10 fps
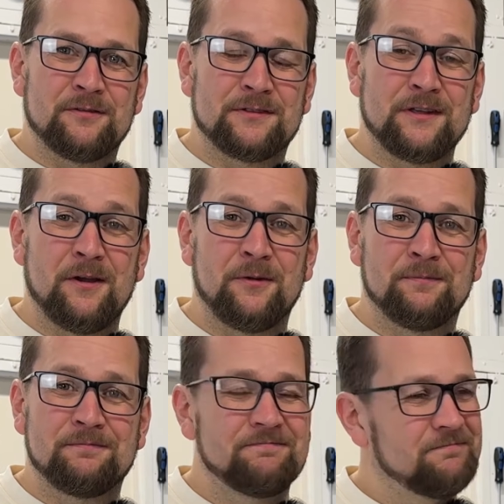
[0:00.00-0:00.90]
So
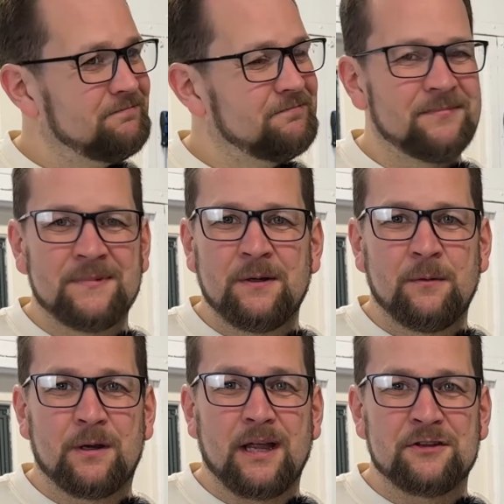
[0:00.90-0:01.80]

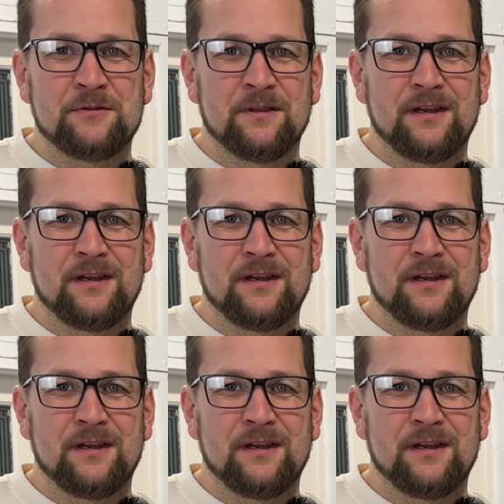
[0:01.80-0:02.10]
we'll catch you at the